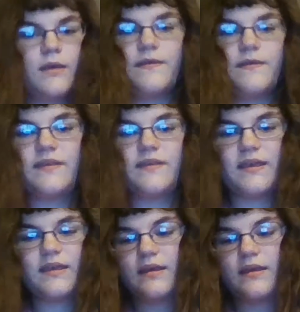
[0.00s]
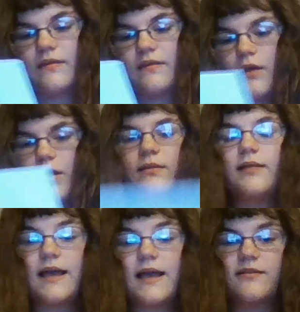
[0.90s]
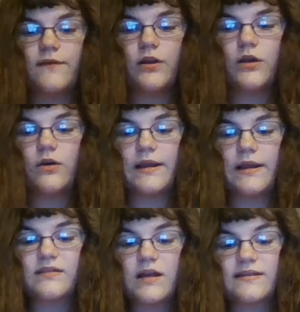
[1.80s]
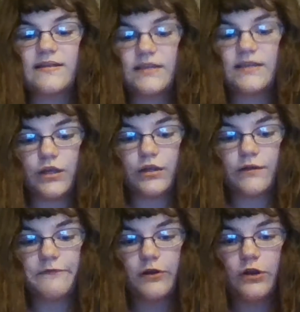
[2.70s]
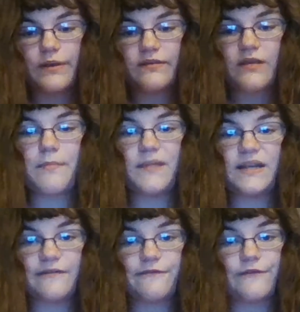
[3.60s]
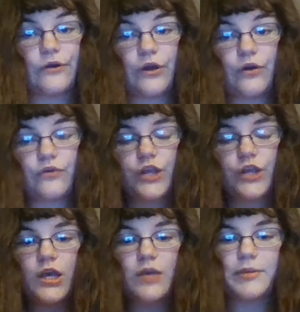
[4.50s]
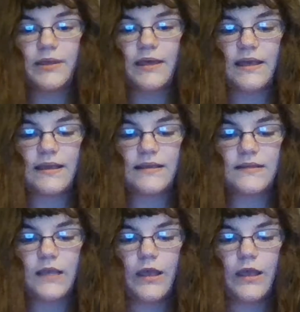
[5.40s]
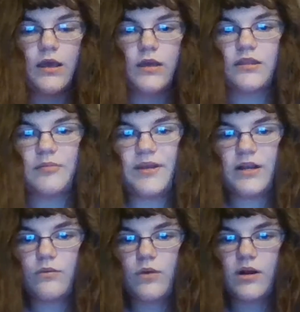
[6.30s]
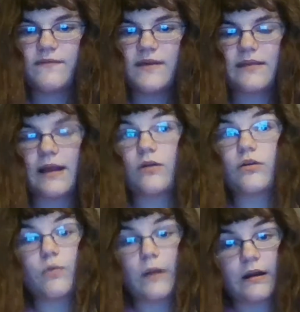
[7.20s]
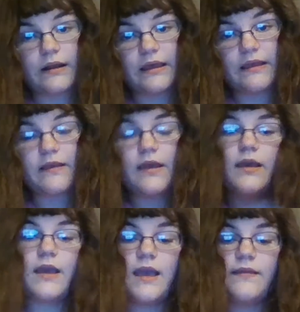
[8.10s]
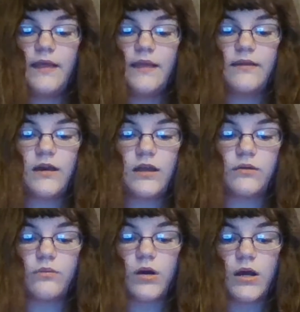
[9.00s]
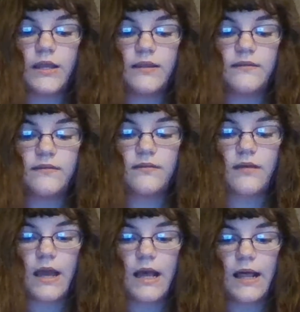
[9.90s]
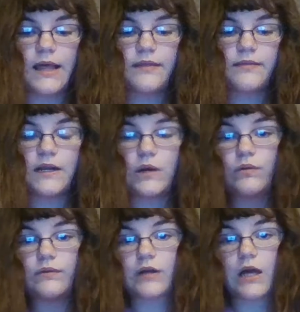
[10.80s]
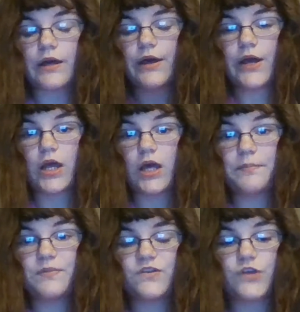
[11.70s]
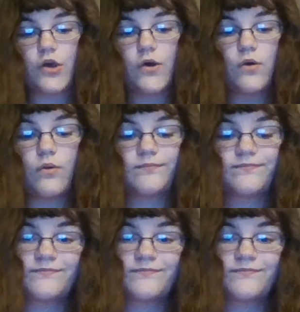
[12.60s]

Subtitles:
This is the last photo, and it's not a singular photo, it's mini photos, because the bigger one of this, I don't know where it is, and then the other ones, they're not cut up, so